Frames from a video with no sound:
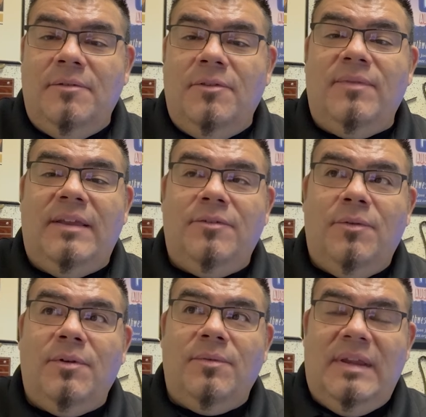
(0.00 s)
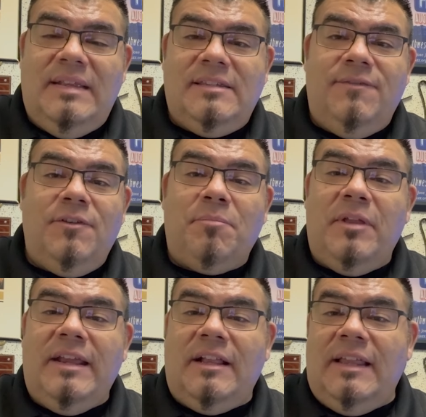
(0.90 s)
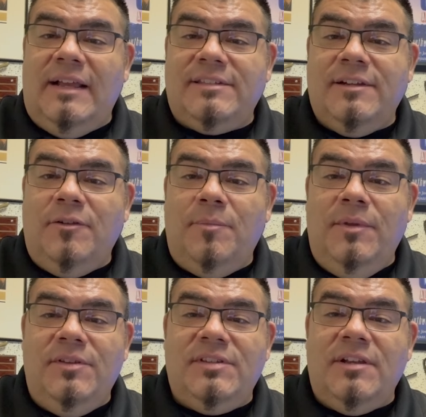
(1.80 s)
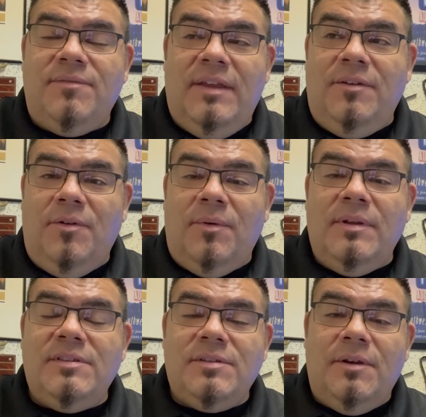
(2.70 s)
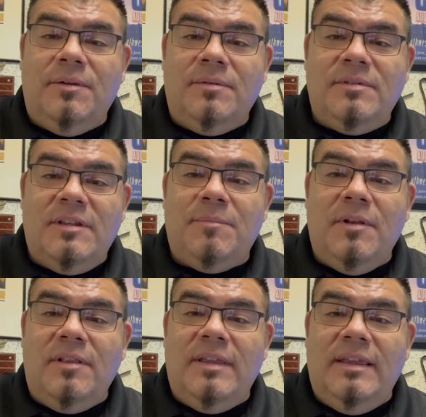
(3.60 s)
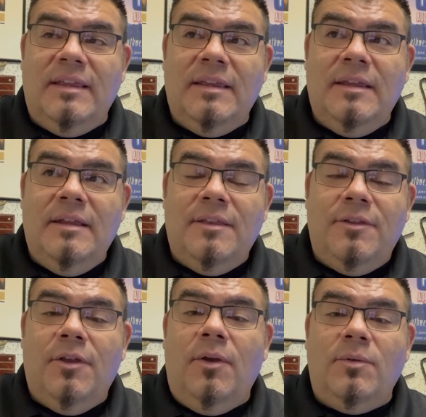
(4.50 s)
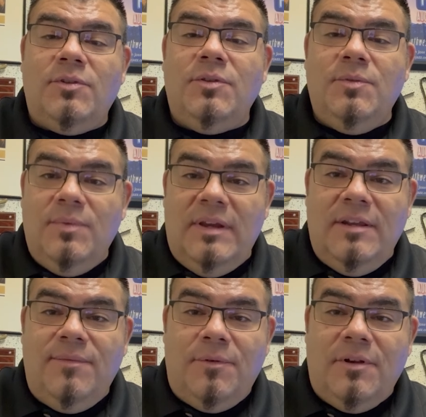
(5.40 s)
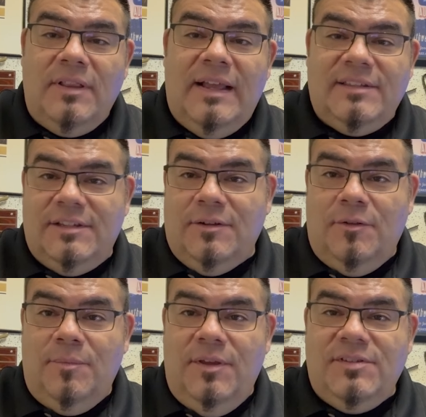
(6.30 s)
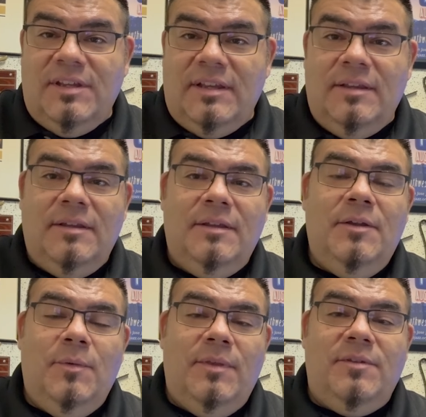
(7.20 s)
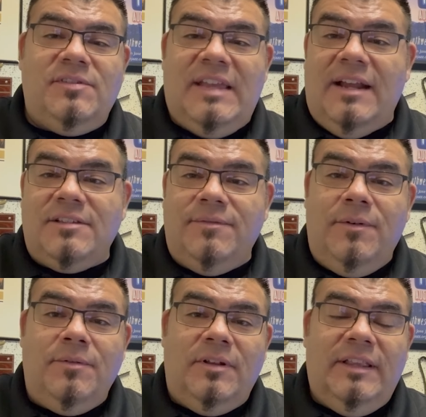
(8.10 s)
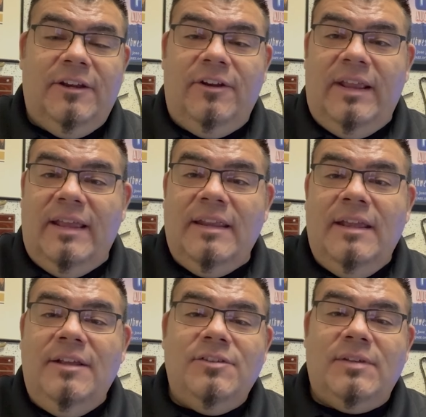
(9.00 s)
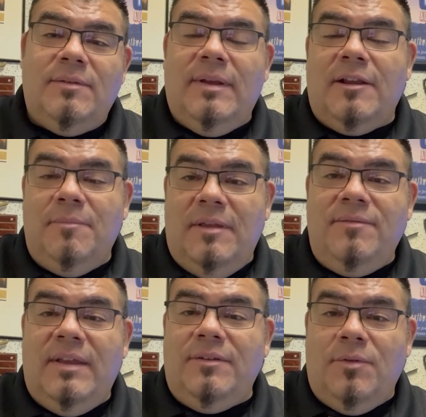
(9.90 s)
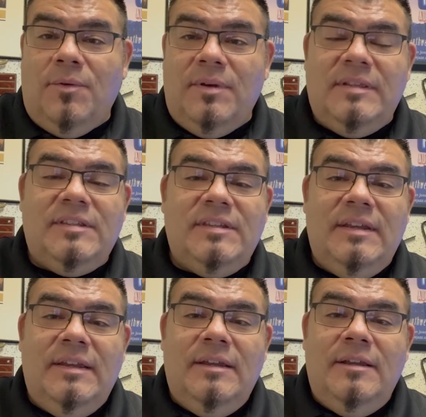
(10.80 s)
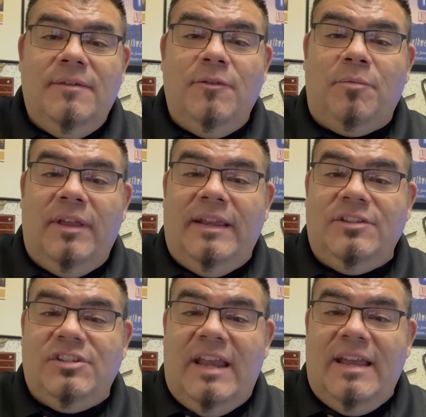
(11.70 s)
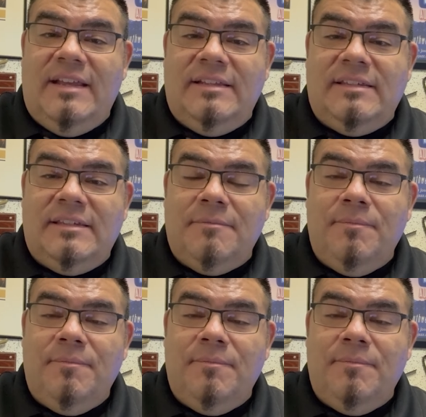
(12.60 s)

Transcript: the Van Doren reeds. If you're playing classical music, Van Dorens are typically the go-to reed for classical music, whether saxophone, clarinet, so I'd recommend Van Dorens. If you're playing jazz,